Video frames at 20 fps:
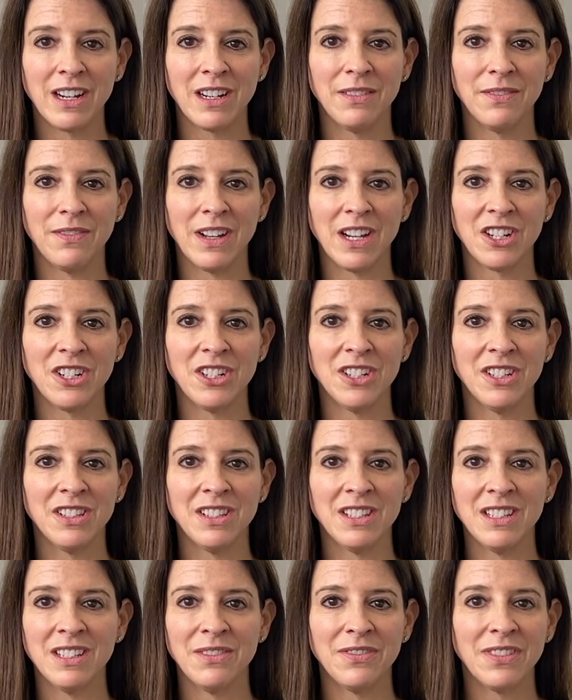
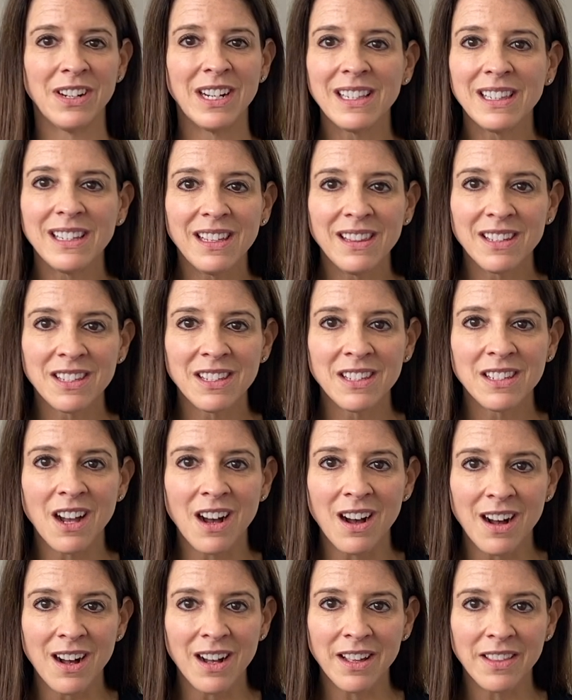infections, and frankly, this is
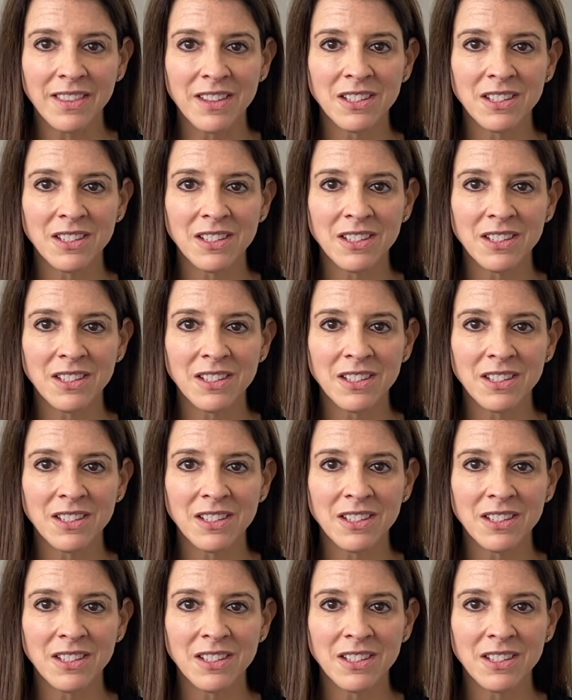odd.